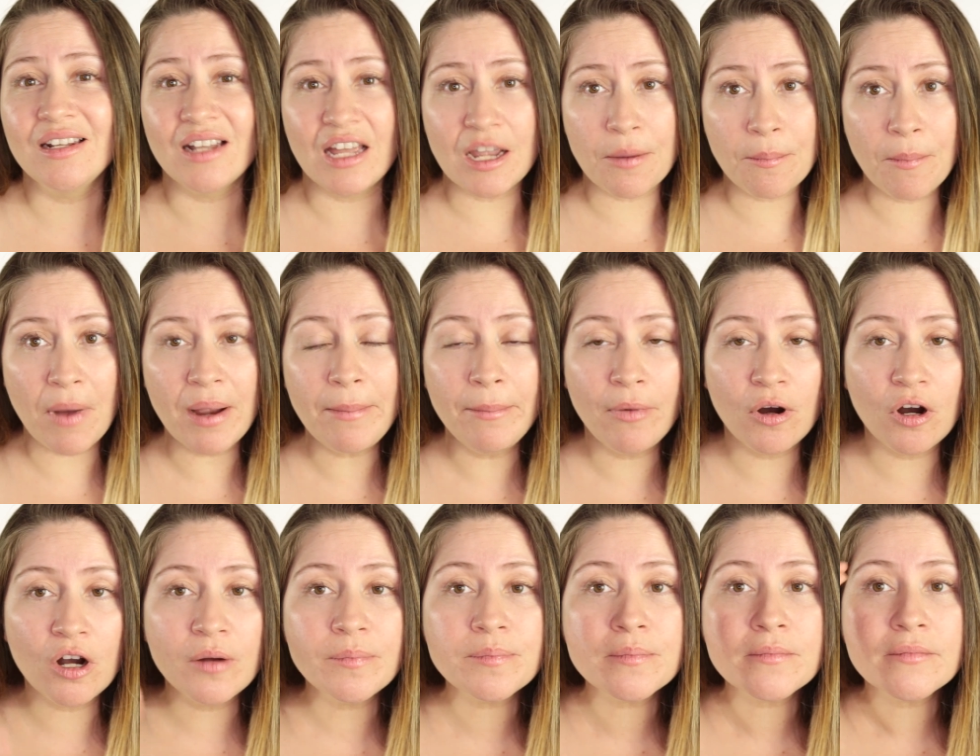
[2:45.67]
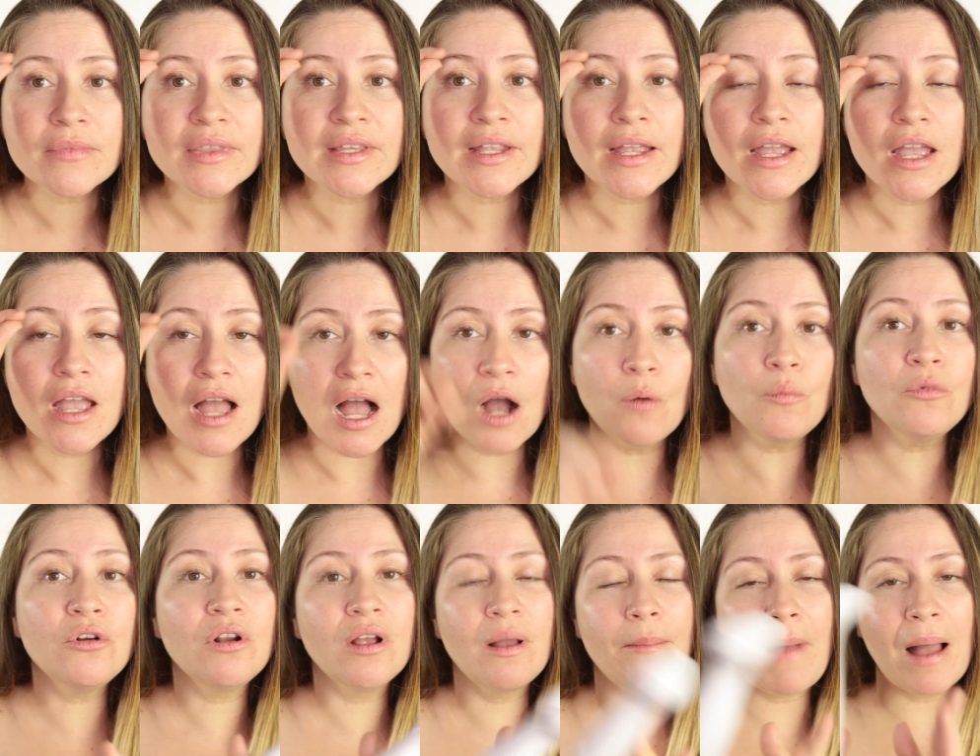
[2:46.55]
Like my mom, I'm
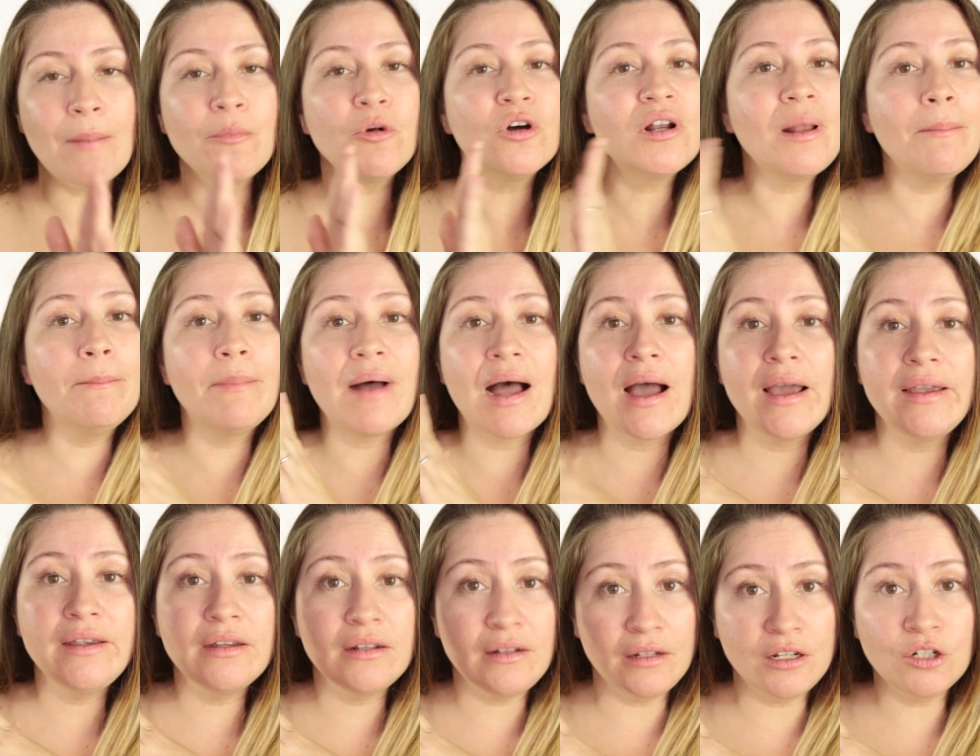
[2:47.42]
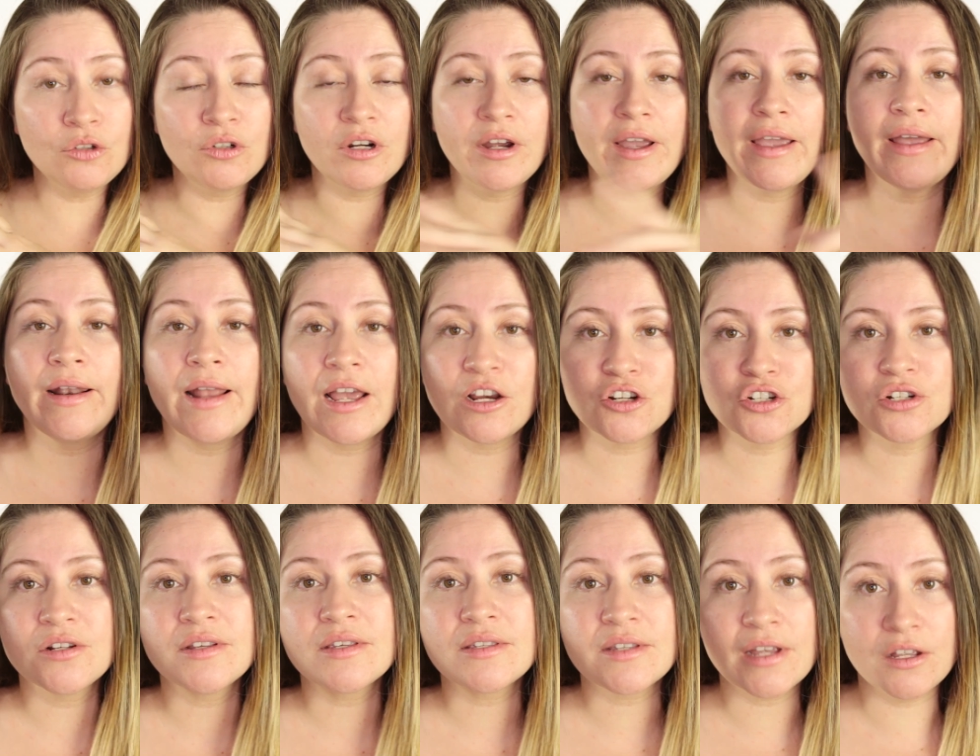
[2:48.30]
gonna I'm gonna buy a Nira and
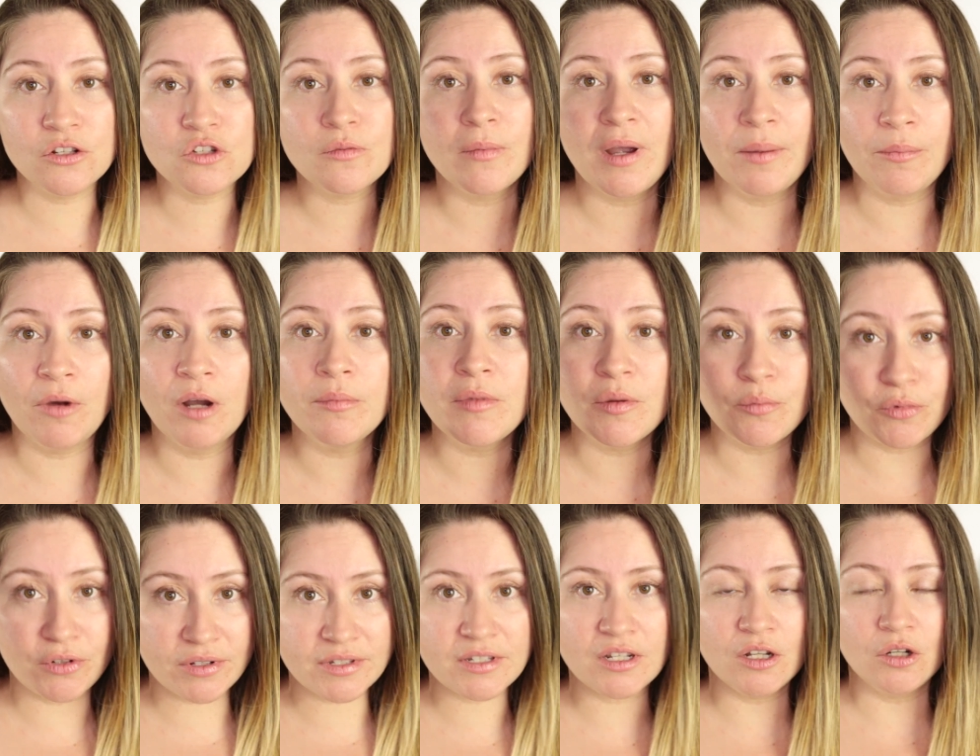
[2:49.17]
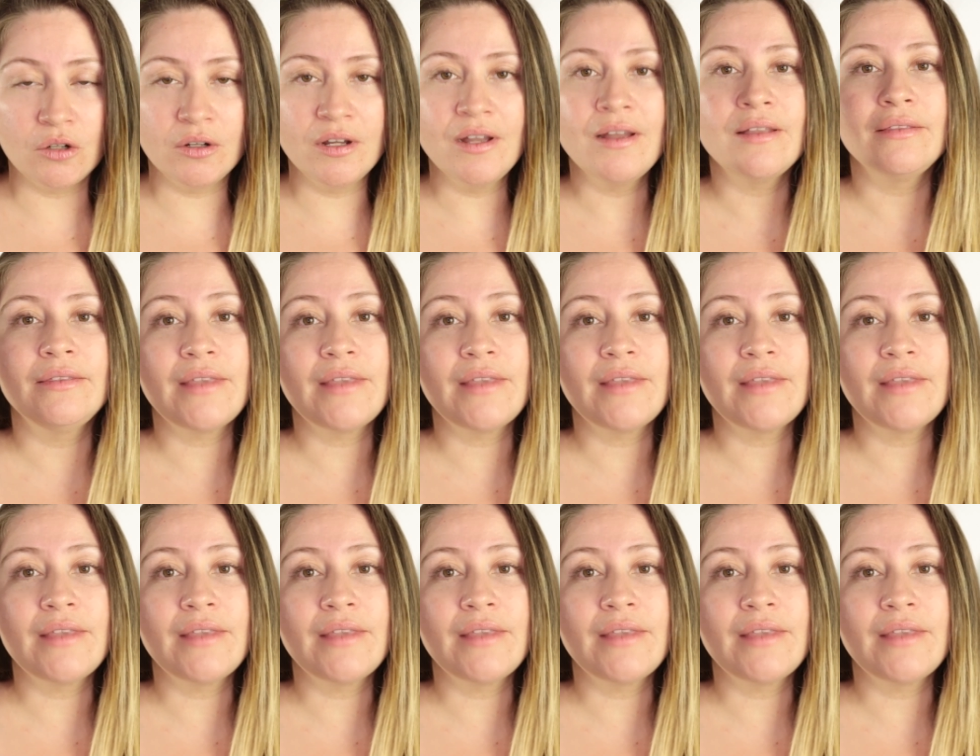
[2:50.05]
actually send to my mom in Brazil.